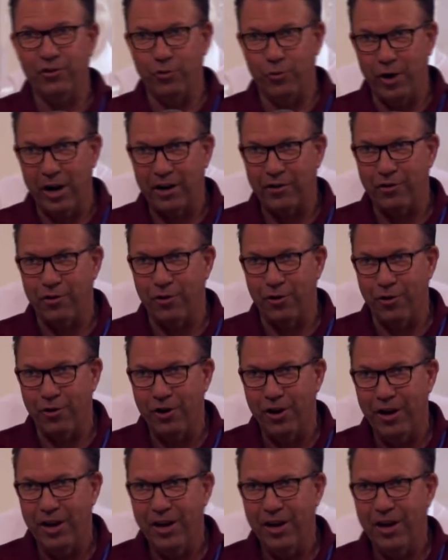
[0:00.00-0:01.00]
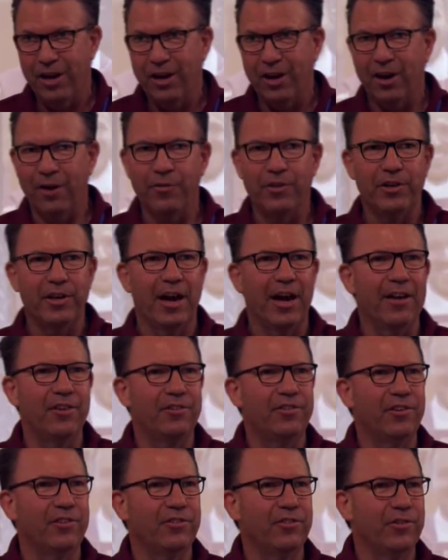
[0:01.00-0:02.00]
director of the
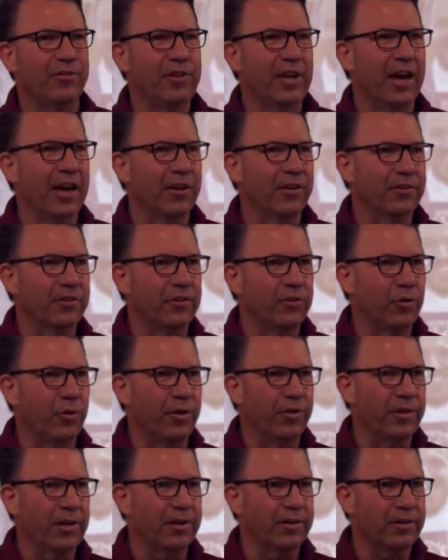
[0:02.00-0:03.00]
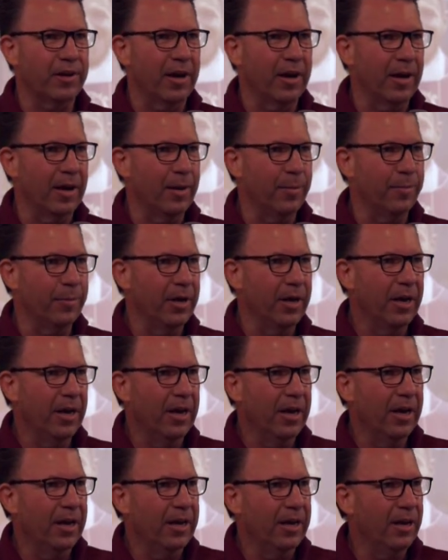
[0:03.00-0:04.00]
Diocese of Dallas. And during that time,
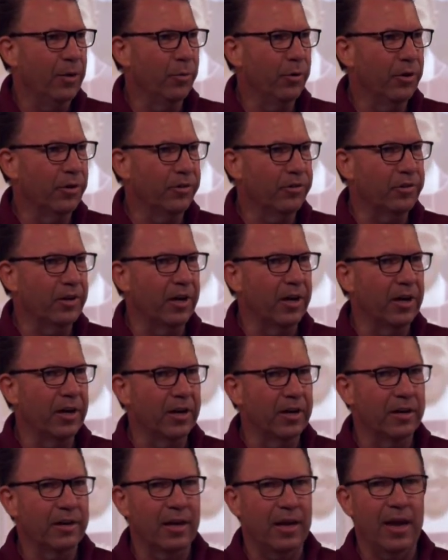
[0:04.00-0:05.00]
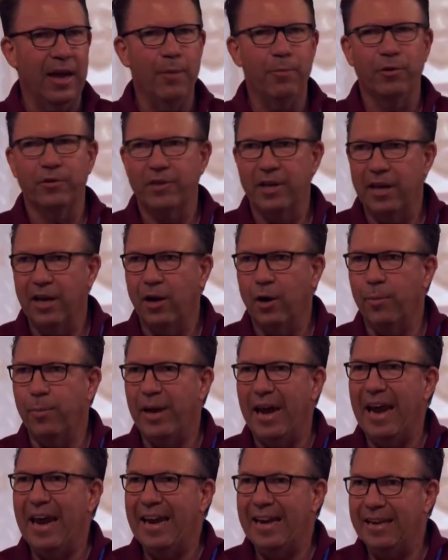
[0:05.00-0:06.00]
he was uh, able to help
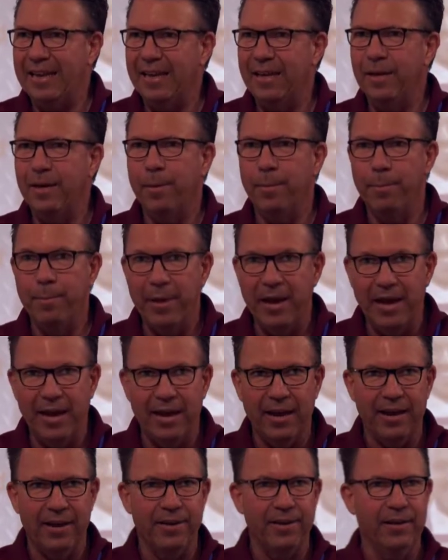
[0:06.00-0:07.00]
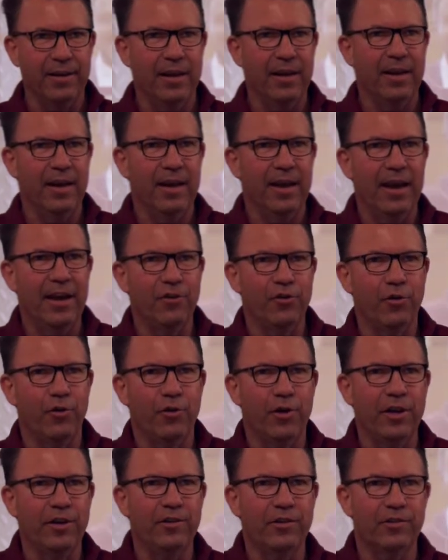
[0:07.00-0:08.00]
80 men
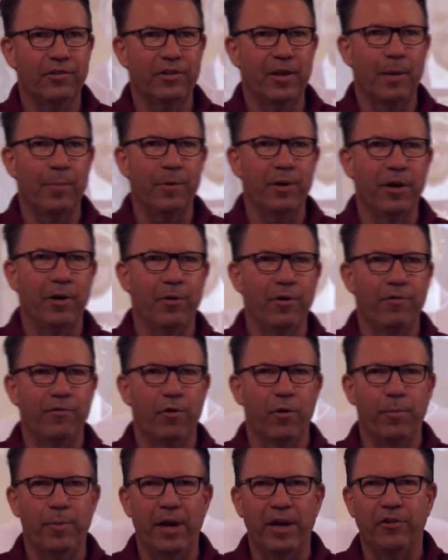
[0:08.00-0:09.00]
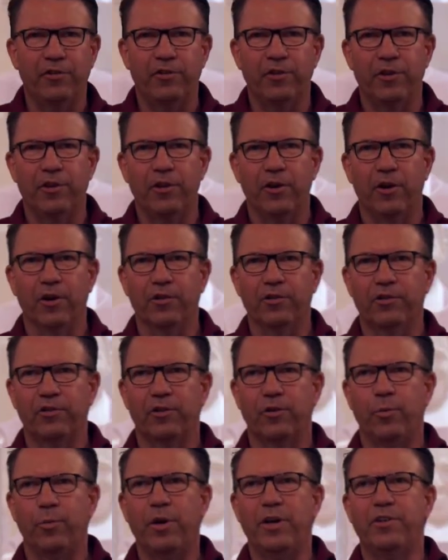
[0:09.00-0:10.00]
enter into seminary formation. He
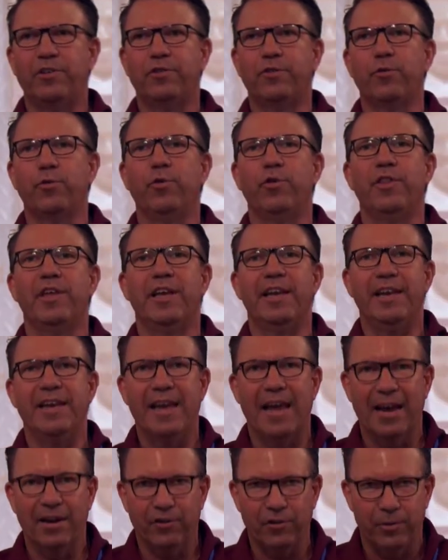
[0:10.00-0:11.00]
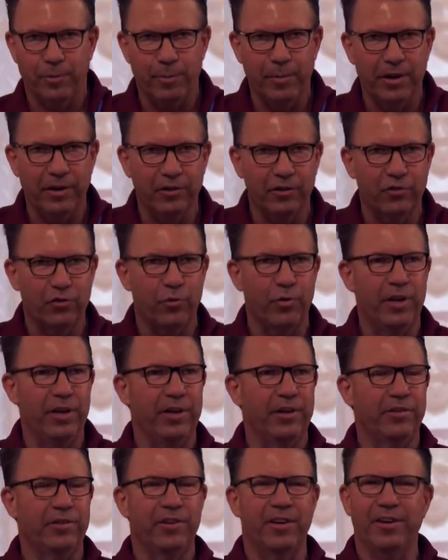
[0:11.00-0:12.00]
also went through the NET
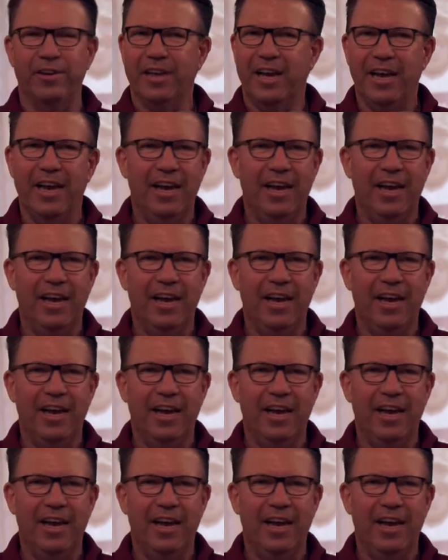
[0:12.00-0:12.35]
ministries, and